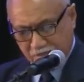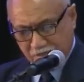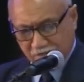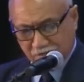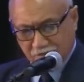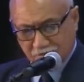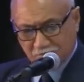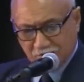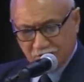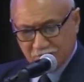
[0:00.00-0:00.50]

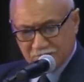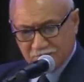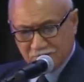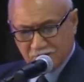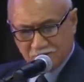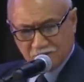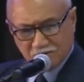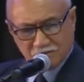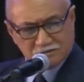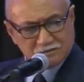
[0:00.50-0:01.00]
And I'm happy
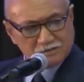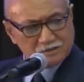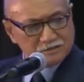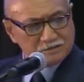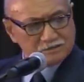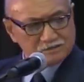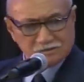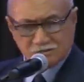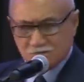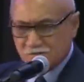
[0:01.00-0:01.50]
to note that
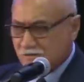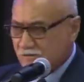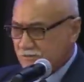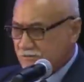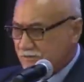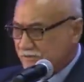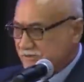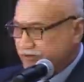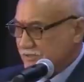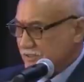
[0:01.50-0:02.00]
it's not
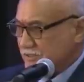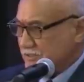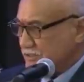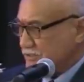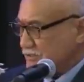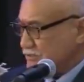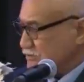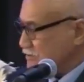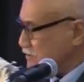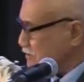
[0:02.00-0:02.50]
only
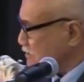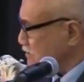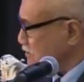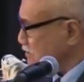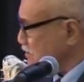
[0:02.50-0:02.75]
restricted to